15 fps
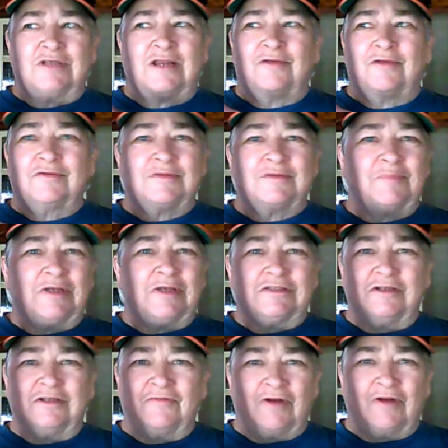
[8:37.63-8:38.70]
I know there's a
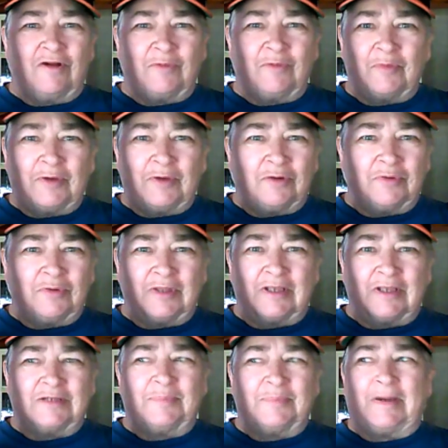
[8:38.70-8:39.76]
mention of an automobile when they
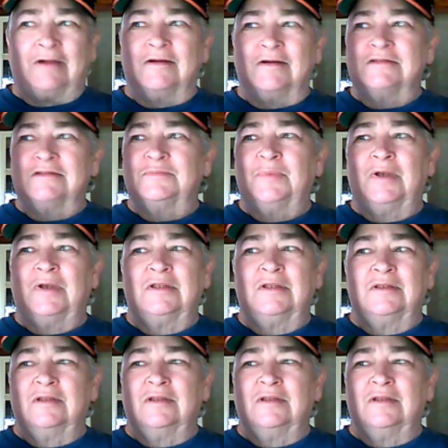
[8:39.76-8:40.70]
get to Paris, but